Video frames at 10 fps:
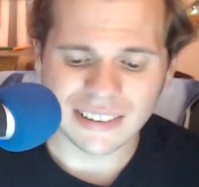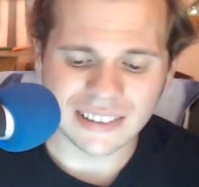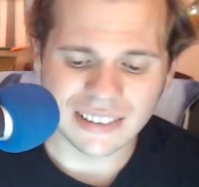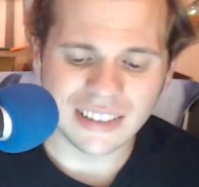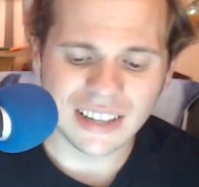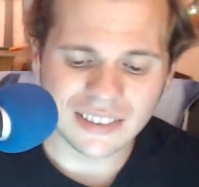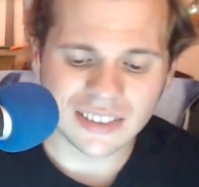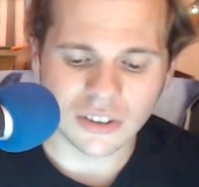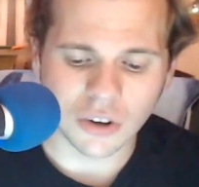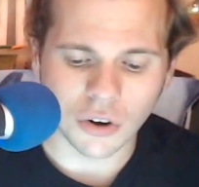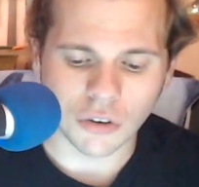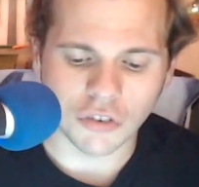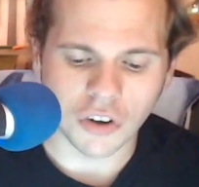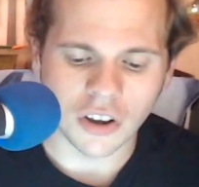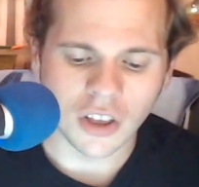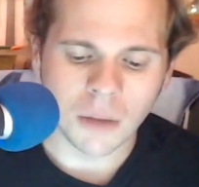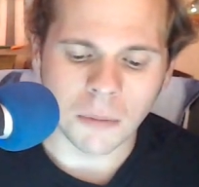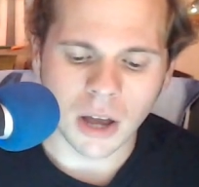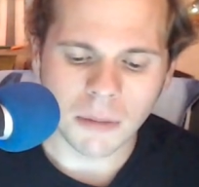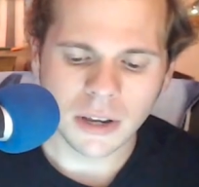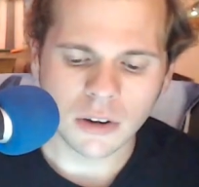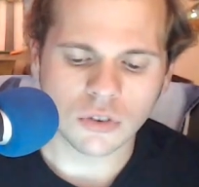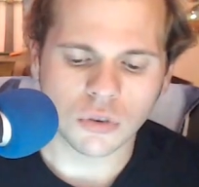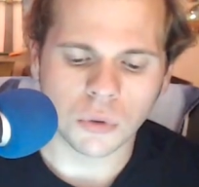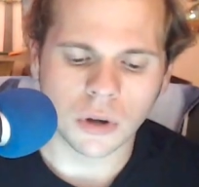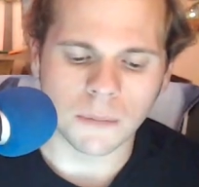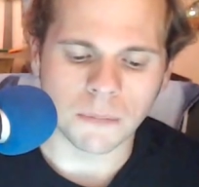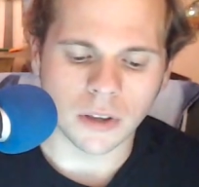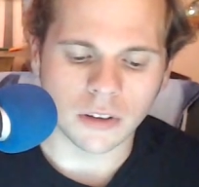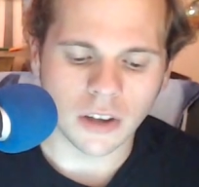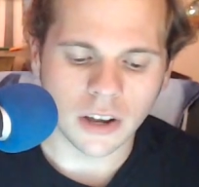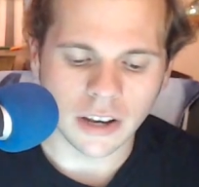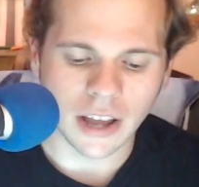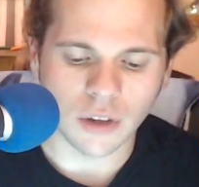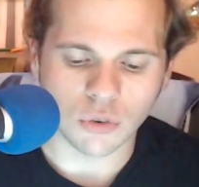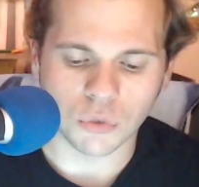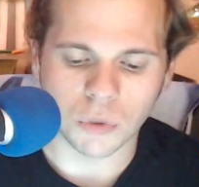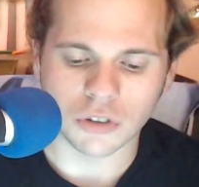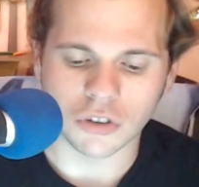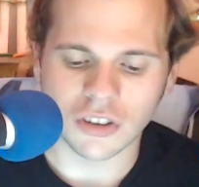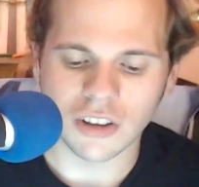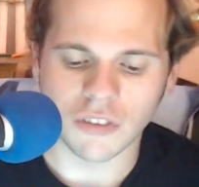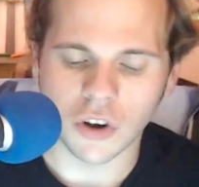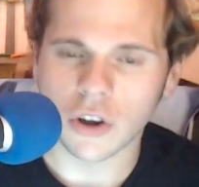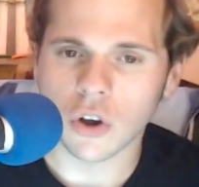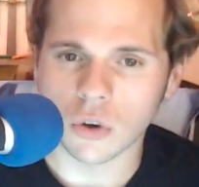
decent turn of foot. But coming here to um, Kentucky Downs, where you should see a very